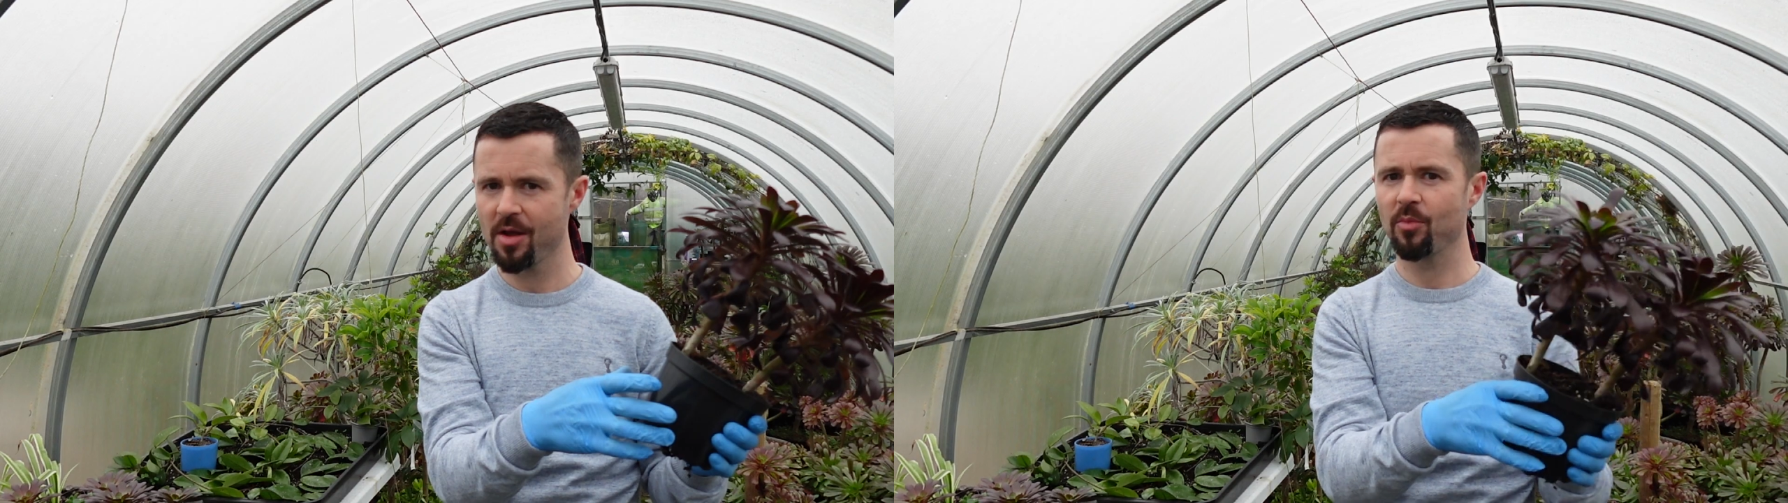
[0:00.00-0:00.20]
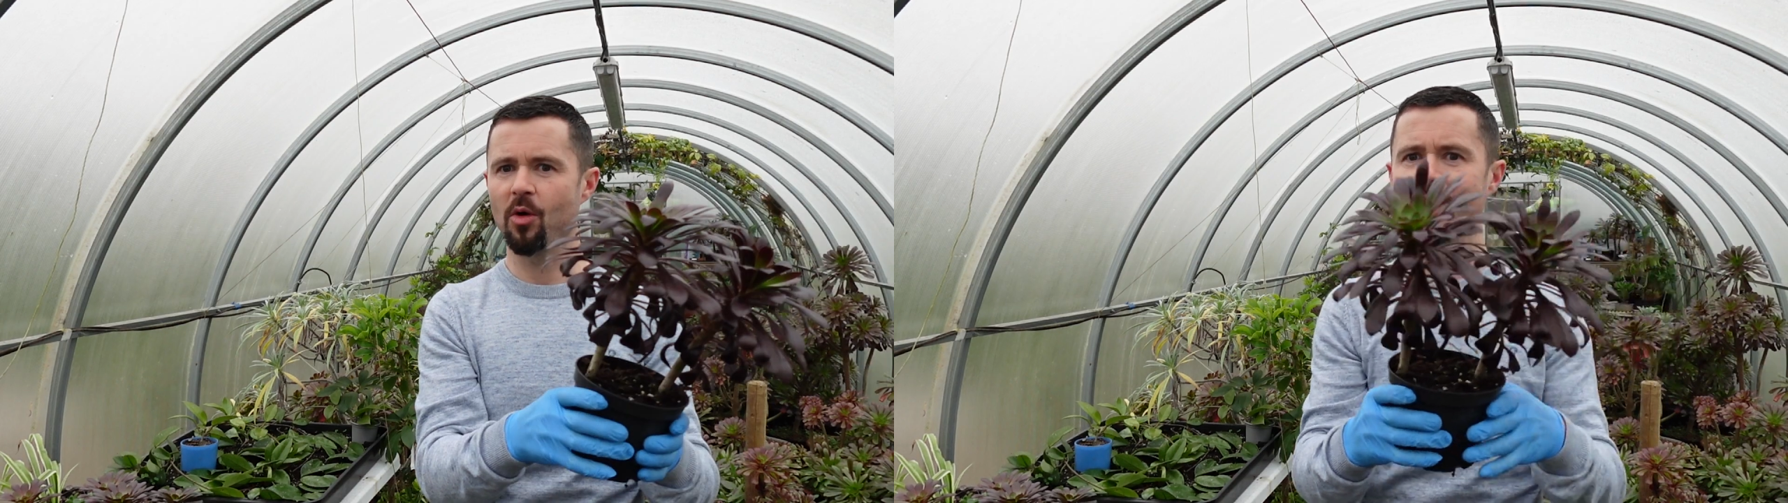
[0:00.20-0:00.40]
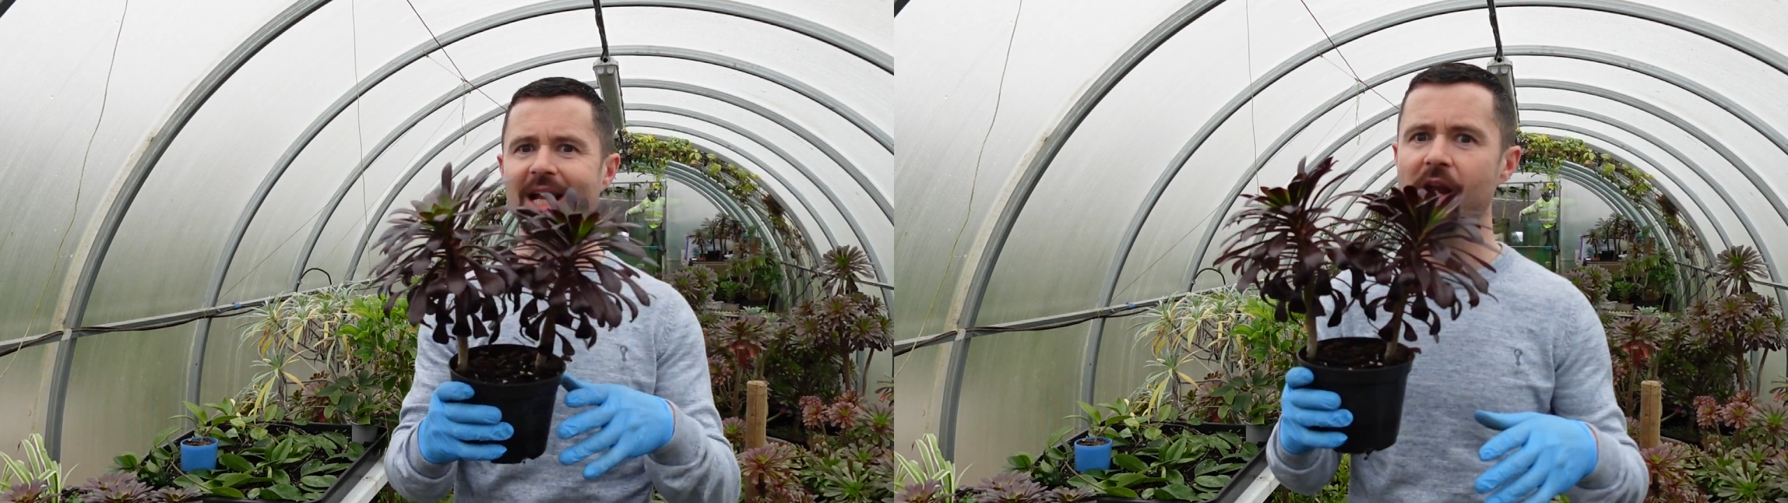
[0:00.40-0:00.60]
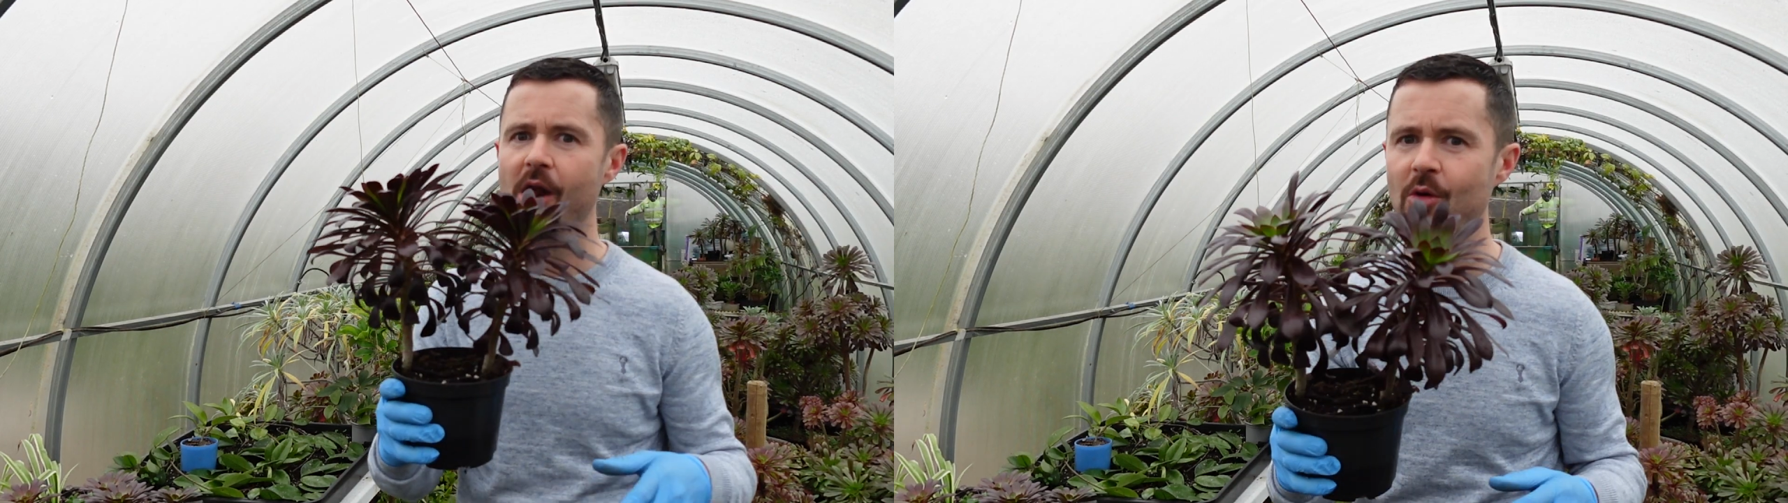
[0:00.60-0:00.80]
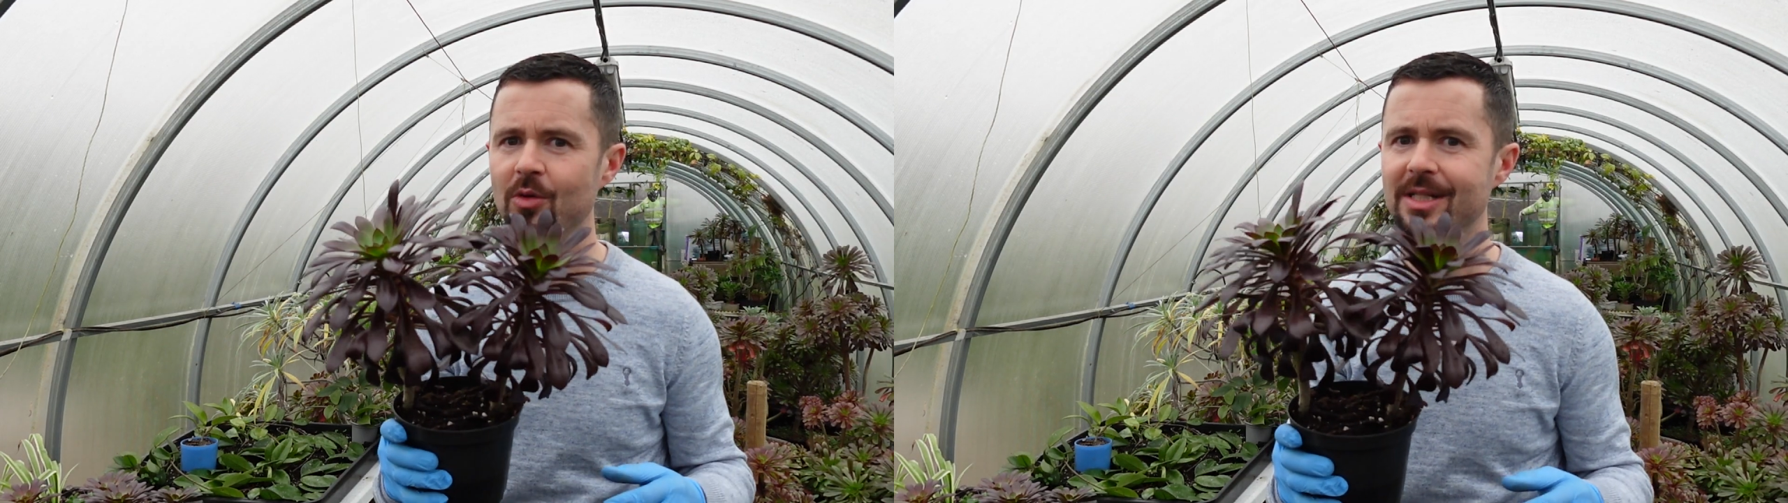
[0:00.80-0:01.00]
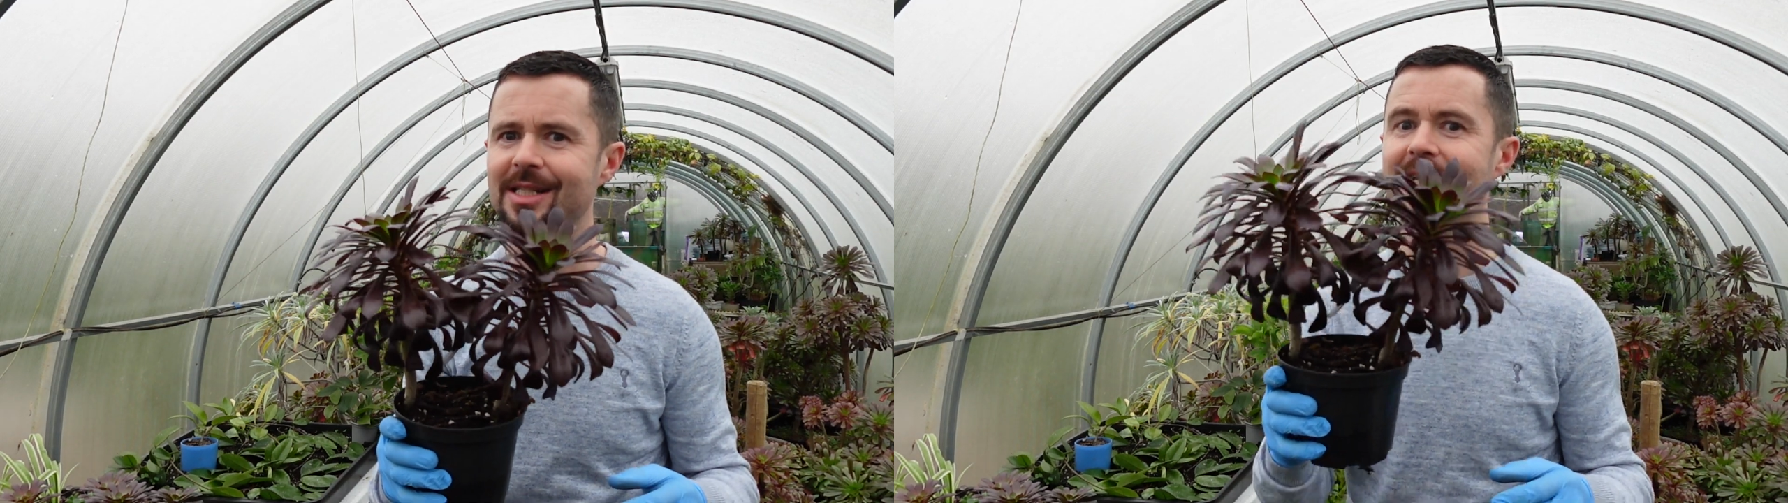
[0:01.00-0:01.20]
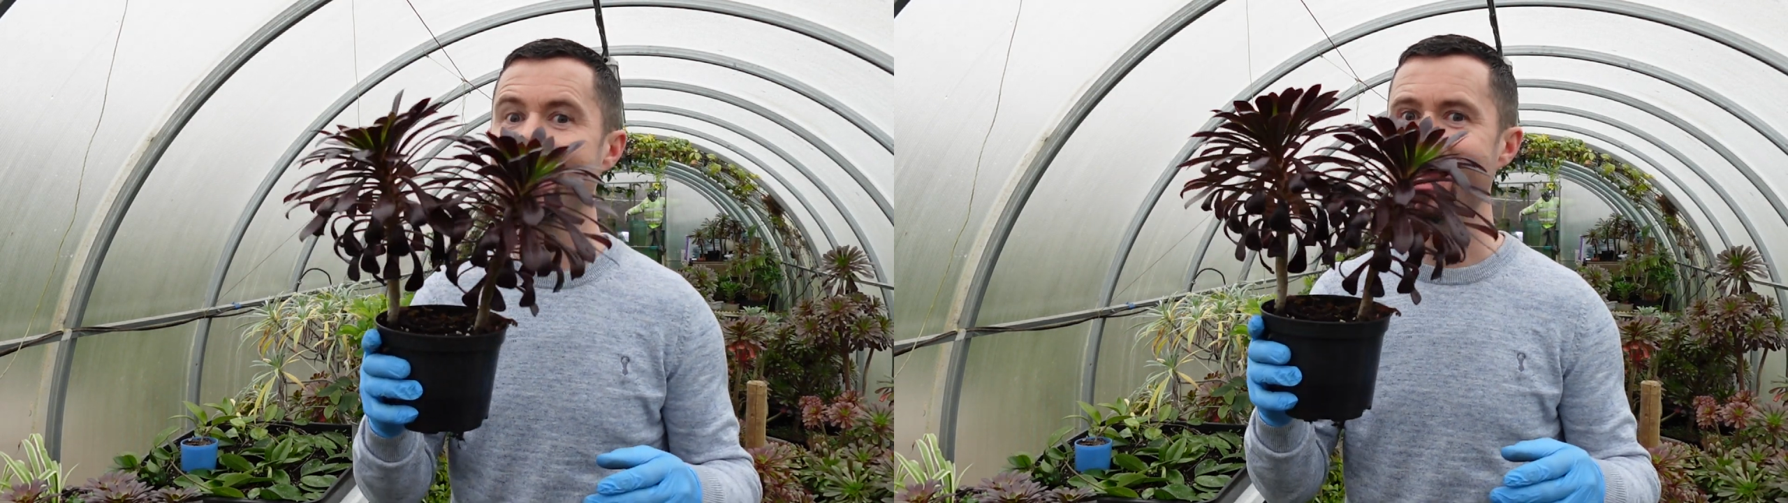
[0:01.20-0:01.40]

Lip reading: But with clones,